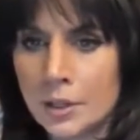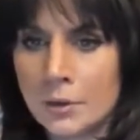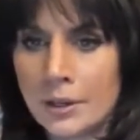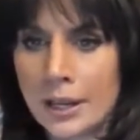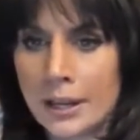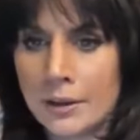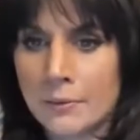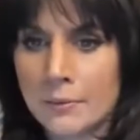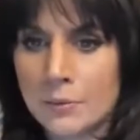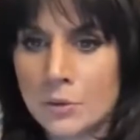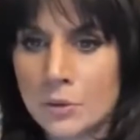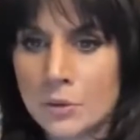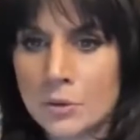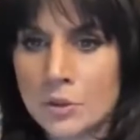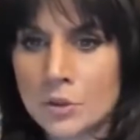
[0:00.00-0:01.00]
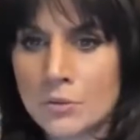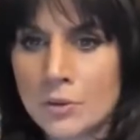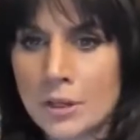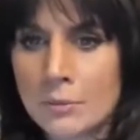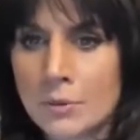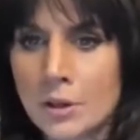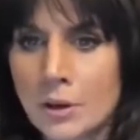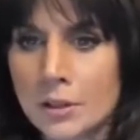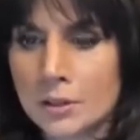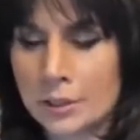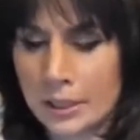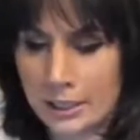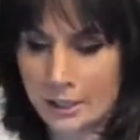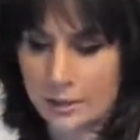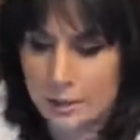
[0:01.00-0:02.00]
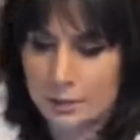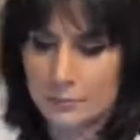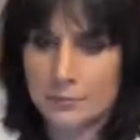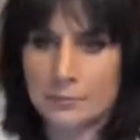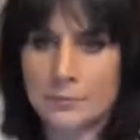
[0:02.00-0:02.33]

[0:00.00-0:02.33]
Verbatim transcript: Okay, new StreamYard link.